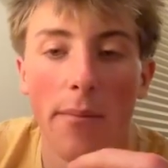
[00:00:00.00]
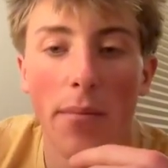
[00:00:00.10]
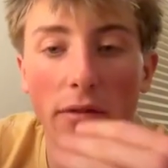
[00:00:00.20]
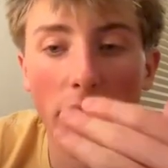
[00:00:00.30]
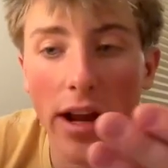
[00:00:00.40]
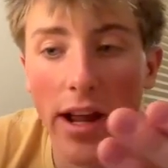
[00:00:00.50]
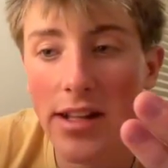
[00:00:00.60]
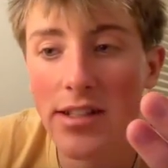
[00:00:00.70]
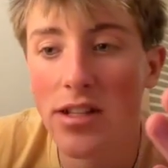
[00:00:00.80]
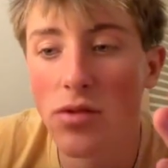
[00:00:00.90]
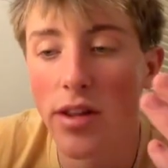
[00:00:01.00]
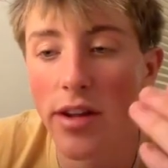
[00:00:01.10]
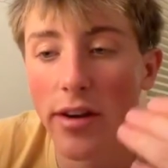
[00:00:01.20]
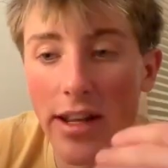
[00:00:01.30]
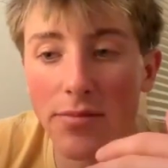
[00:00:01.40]
But for instance where
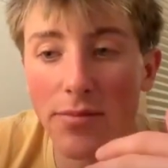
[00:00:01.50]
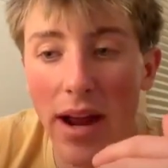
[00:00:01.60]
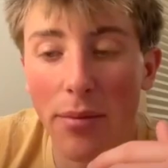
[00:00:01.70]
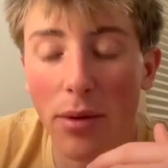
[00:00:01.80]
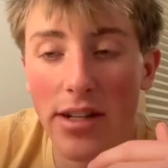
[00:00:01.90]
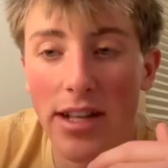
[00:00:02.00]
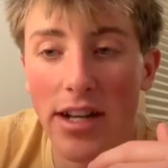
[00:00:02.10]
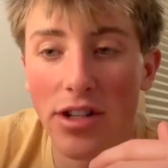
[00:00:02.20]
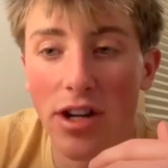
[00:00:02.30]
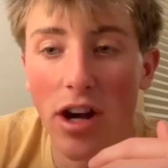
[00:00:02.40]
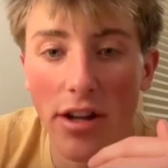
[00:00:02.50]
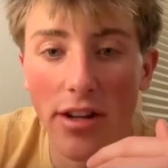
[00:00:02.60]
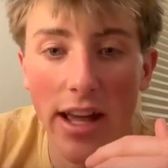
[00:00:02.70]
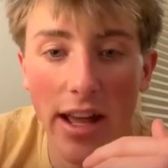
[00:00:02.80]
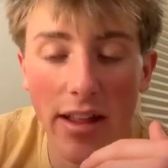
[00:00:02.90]
there is bad price action on a
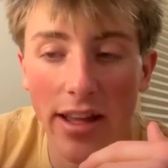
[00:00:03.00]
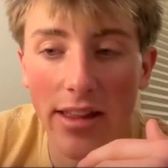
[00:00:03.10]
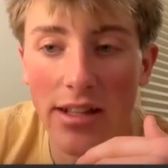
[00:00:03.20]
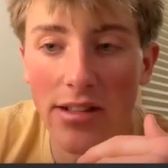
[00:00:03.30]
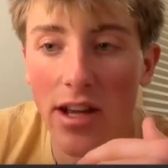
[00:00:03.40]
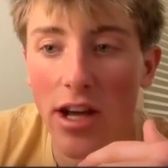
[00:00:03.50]
day like this,